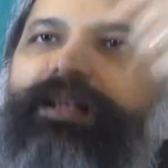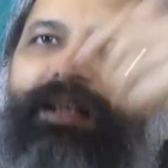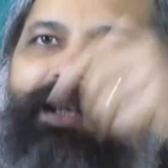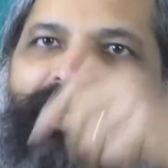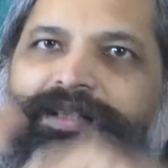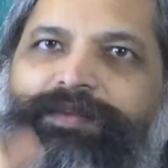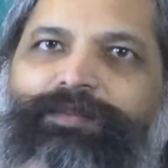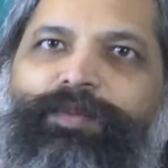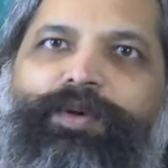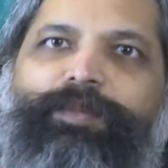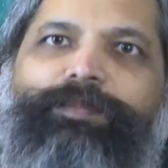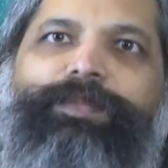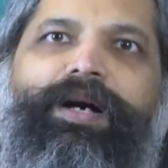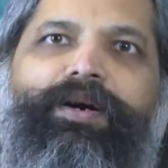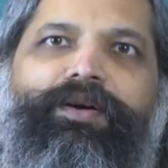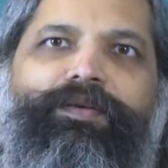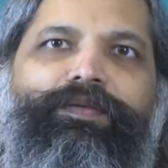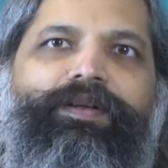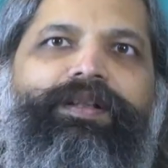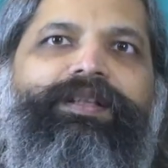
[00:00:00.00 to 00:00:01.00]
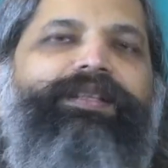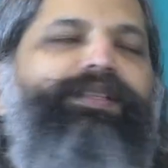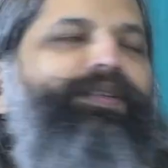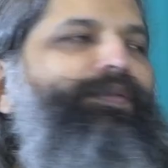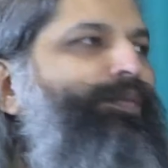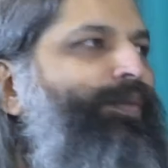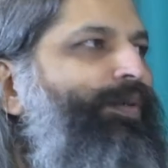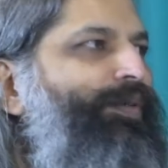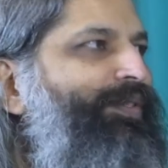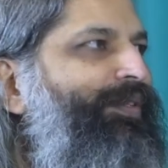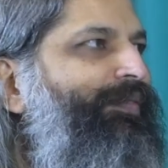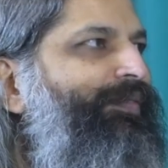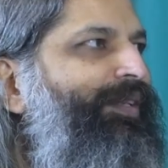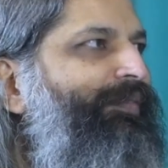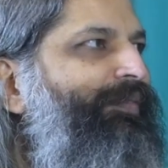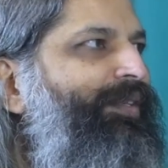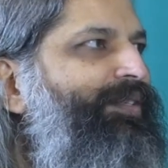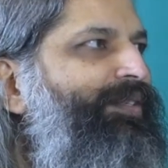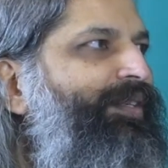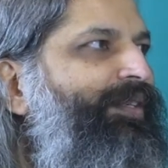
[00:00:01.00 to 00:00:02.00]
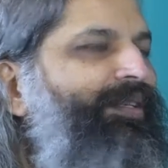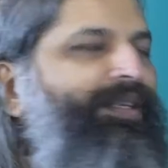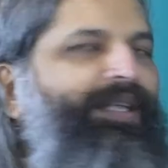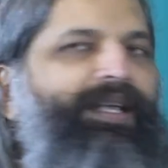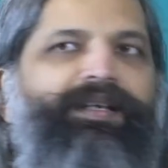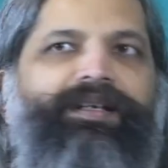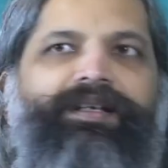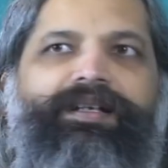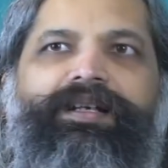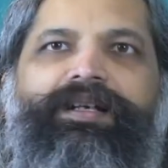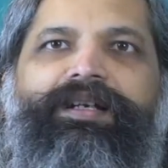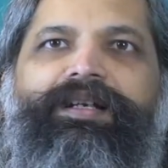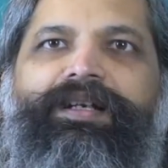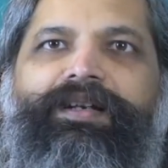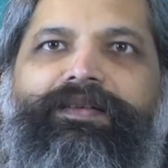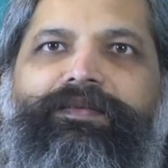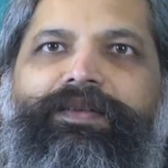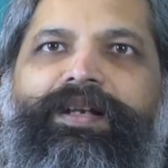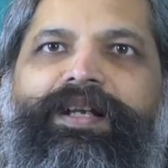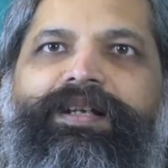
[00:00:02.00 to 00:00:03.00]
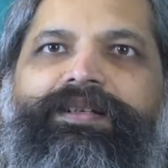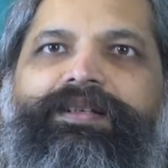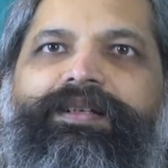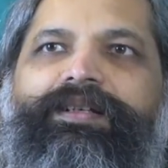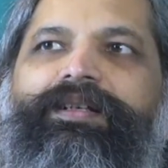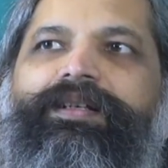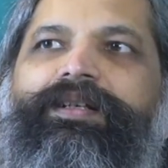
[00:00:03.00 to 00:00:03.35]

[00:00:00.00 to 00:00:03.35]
is more powerful than the force of division and conflict.